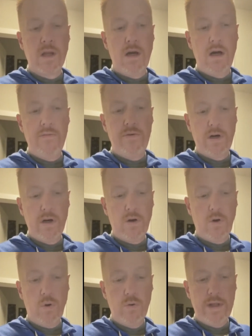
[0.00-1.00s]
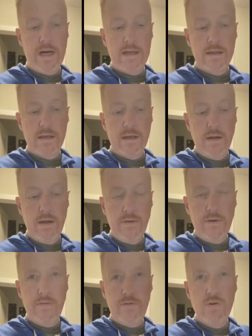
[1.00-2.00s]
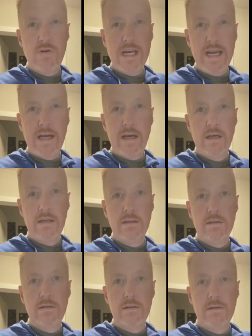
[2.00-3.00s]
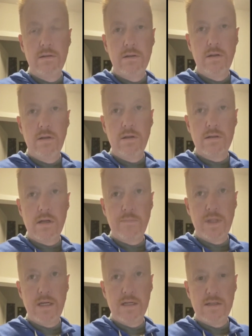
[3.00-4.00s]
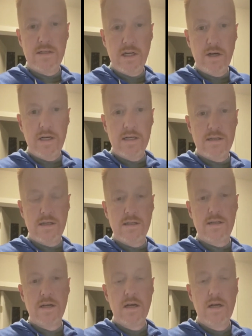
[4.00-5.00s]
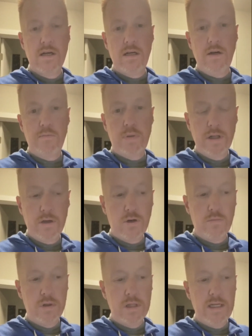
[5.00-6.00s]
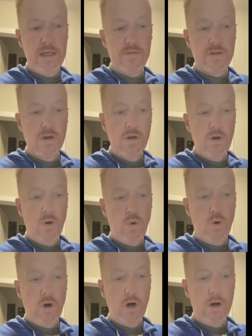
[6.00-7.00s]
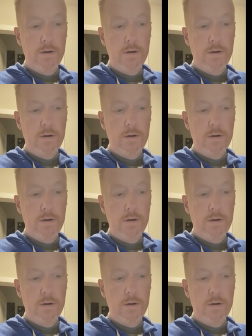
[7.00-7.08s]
If you're going to hold that, if you take something as serious as your political beliefs or